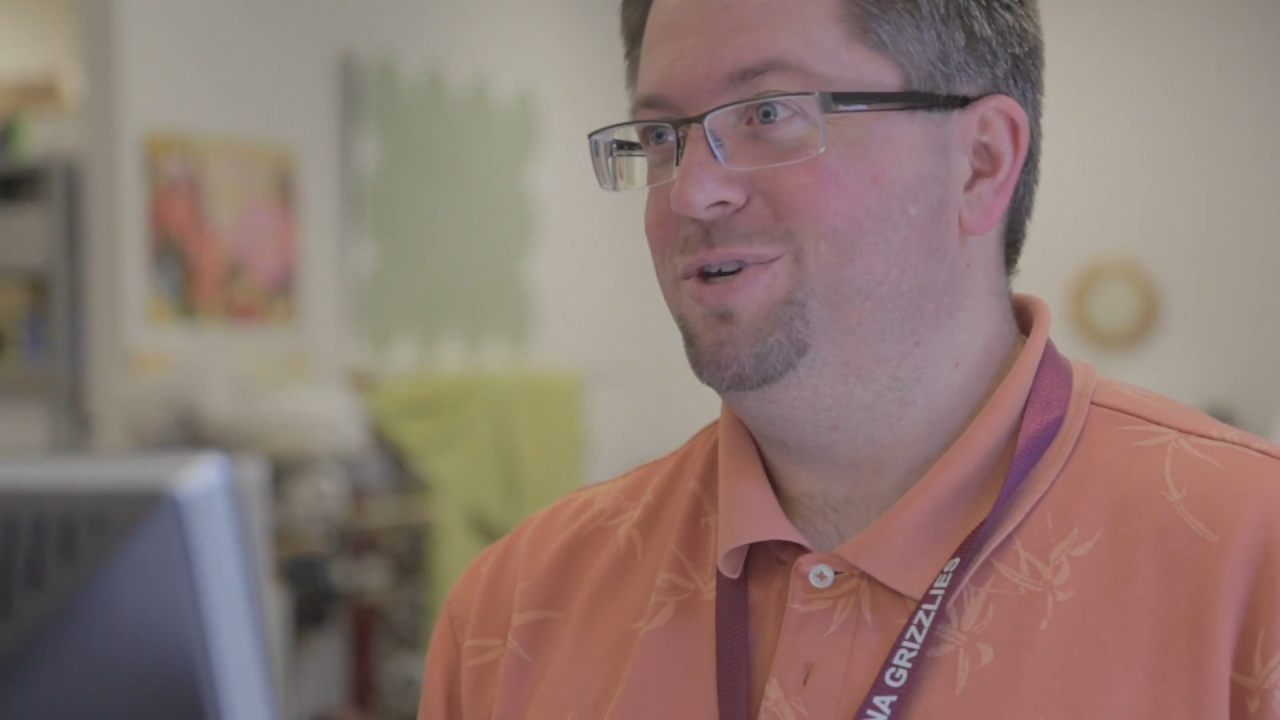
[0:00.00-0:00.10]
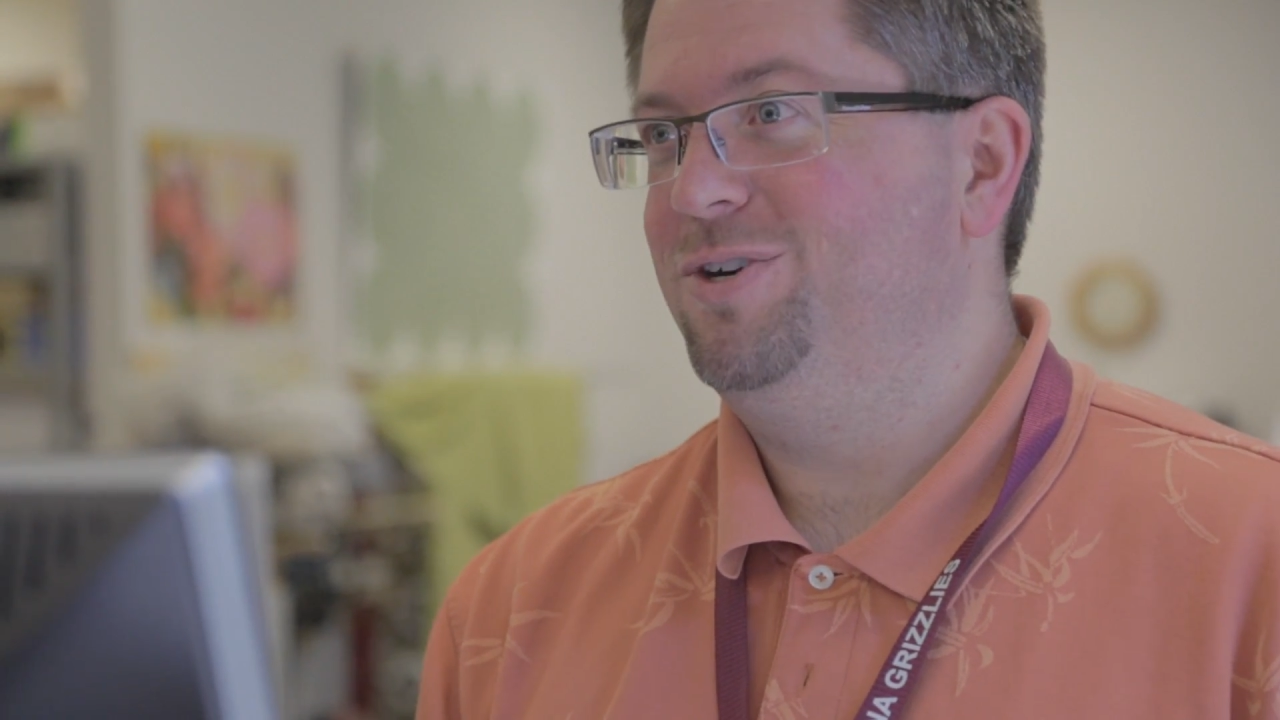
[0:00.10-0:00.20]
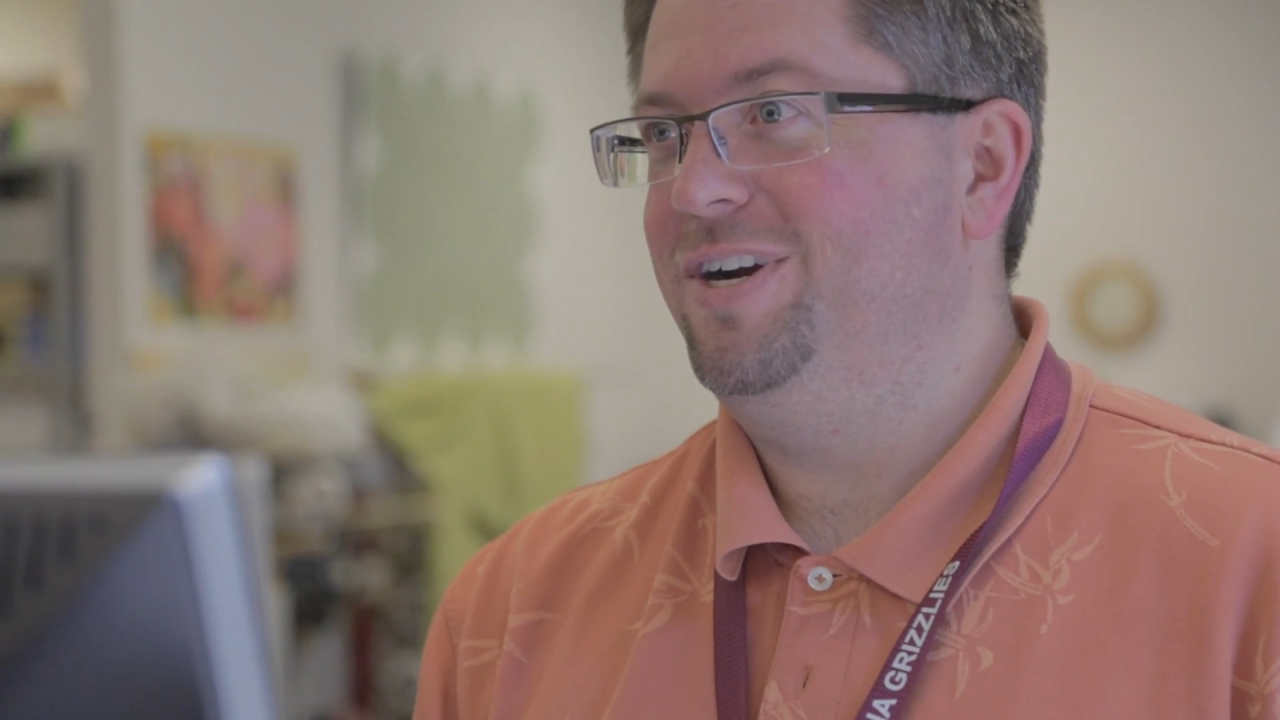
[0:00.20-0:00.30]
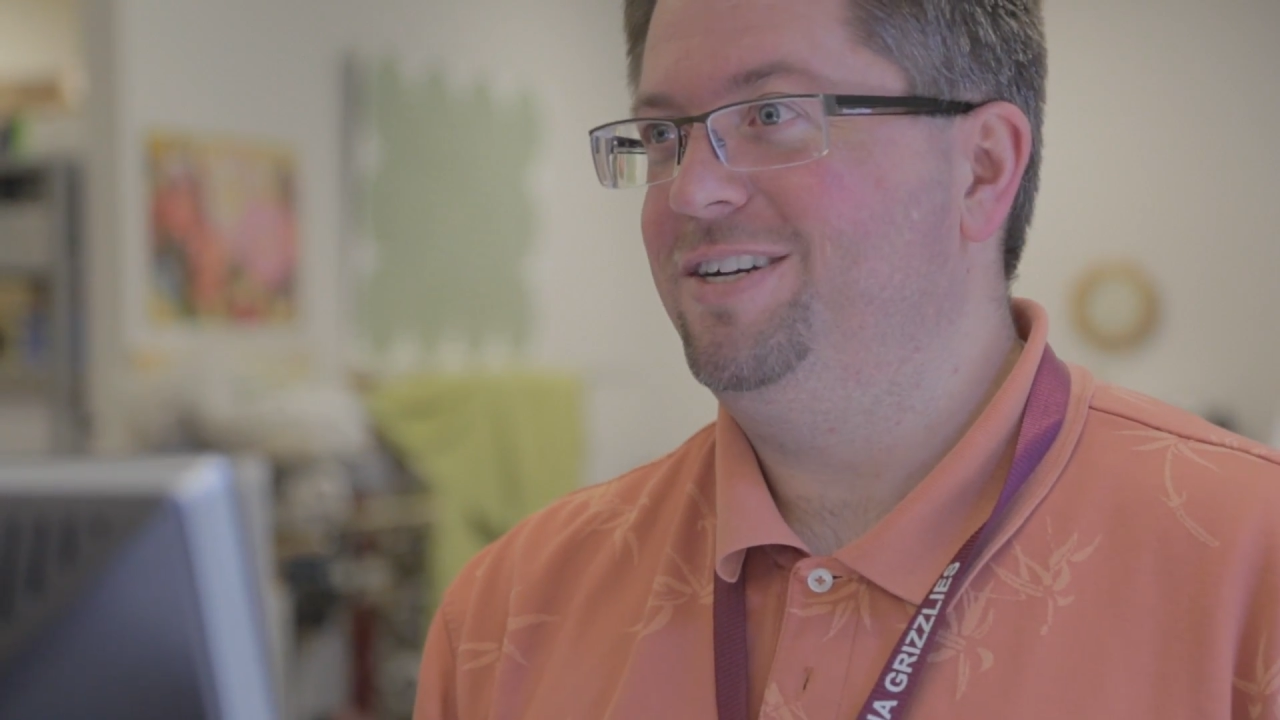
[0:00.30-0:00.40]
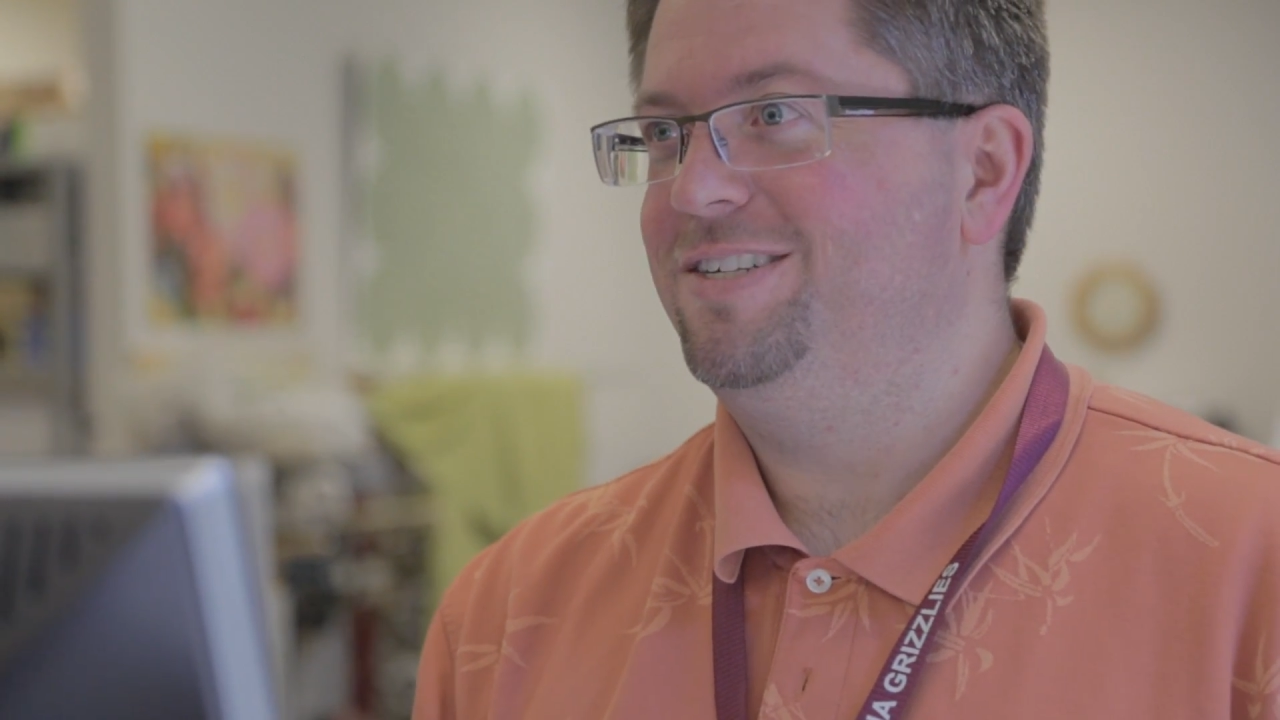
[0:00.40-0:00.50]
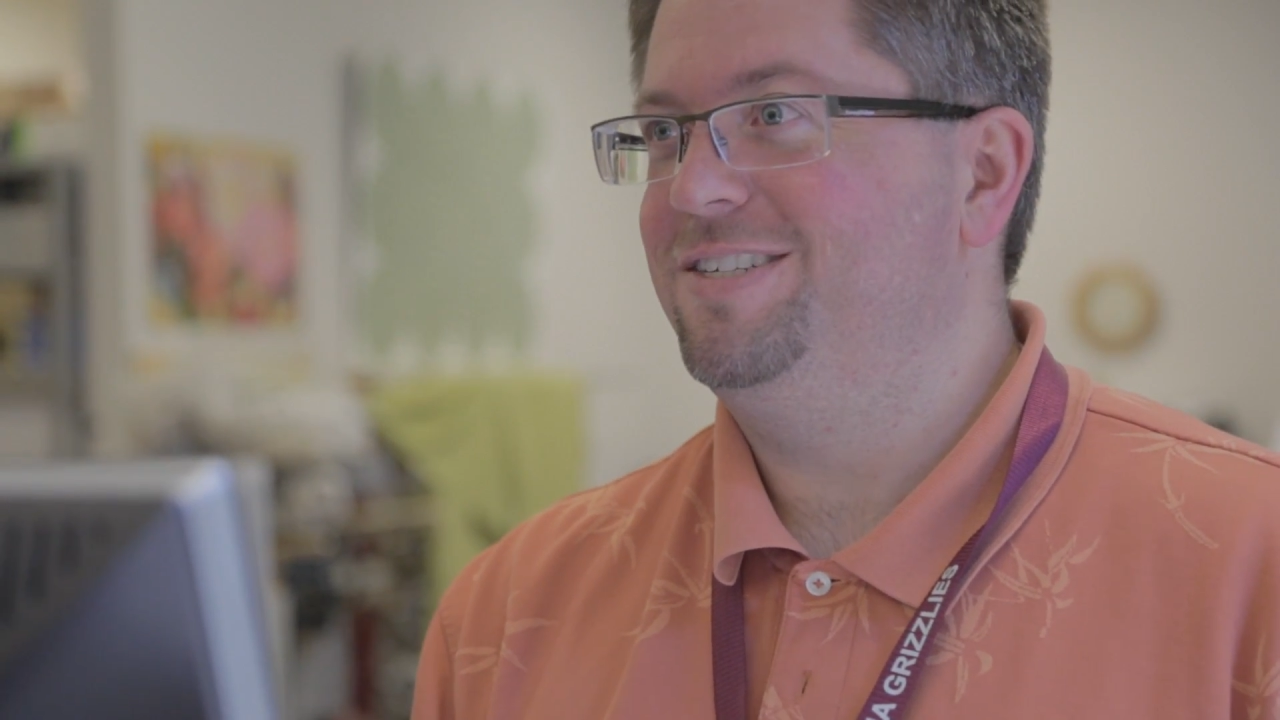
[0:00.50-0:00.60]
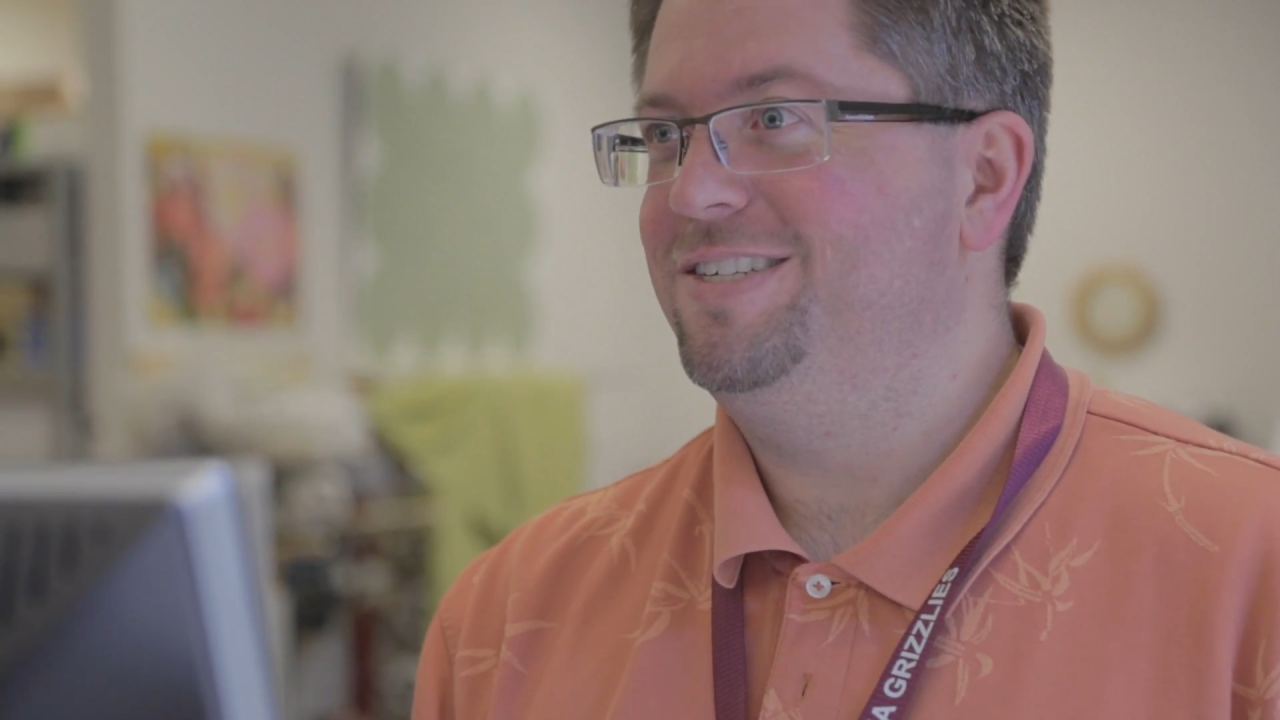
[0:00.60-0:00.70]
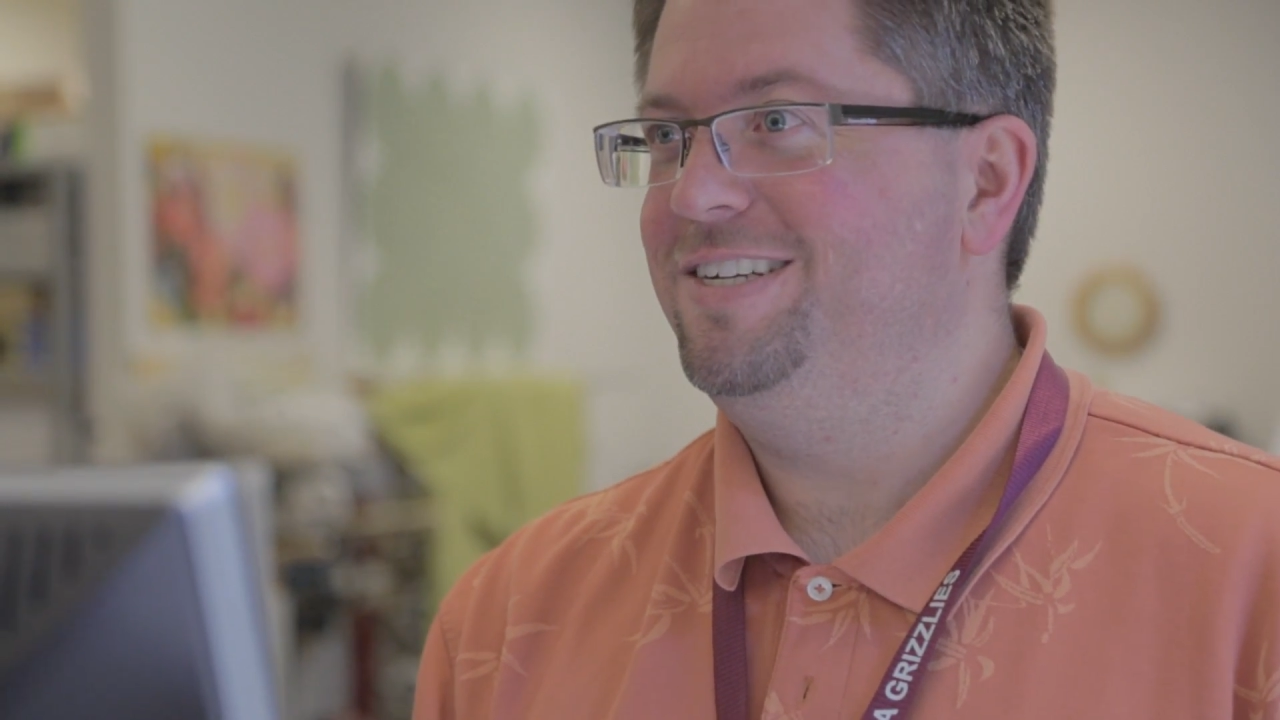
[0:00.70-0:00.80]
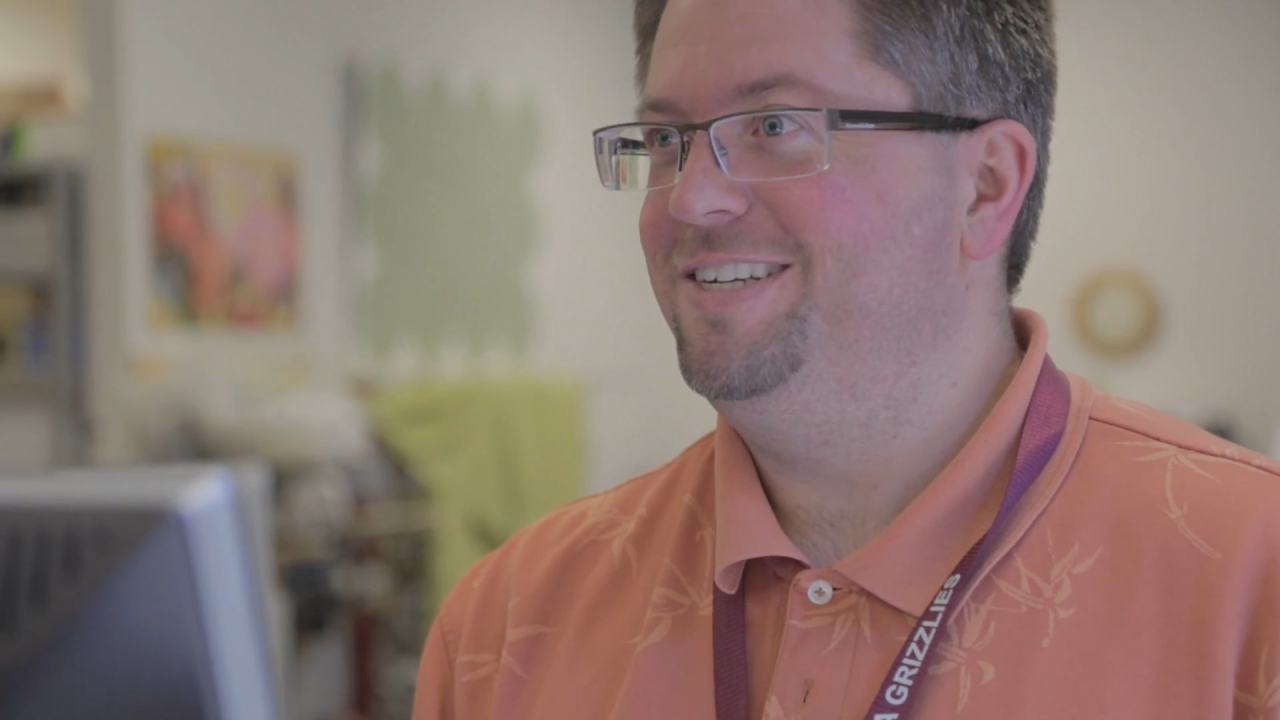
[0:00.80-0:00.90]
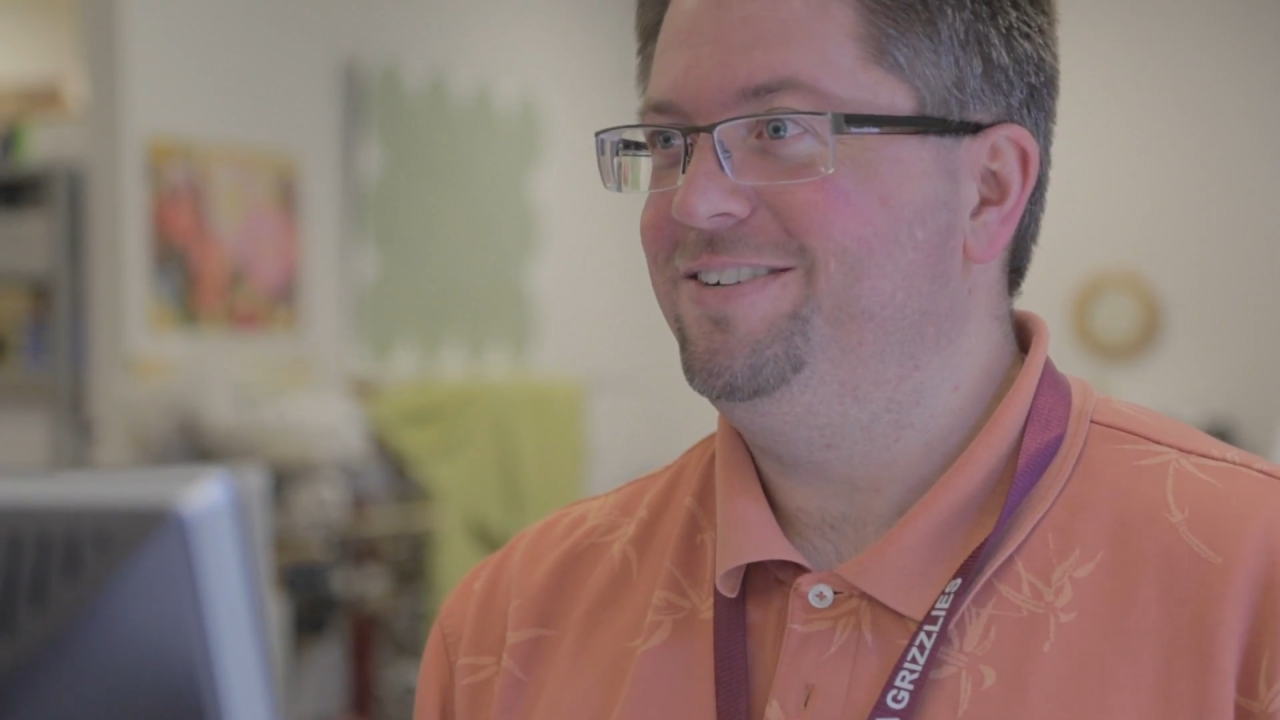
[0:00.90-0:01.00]
be great to
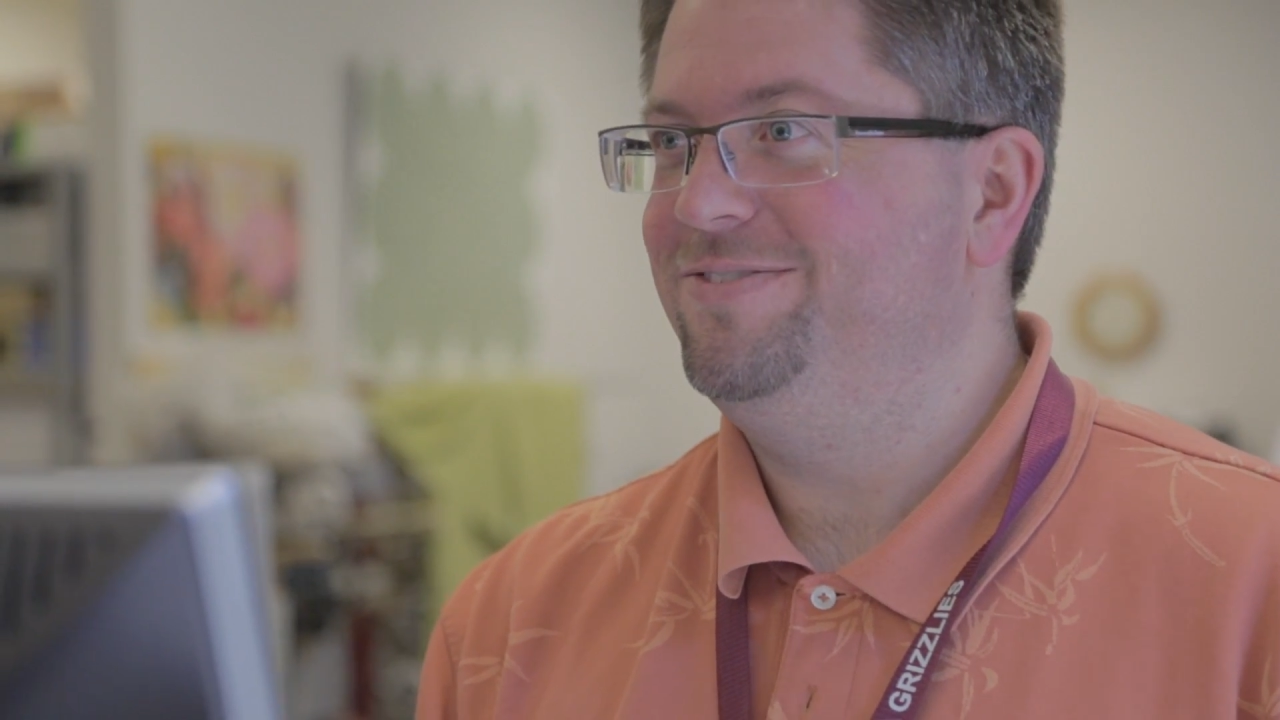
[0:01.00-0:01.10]
see.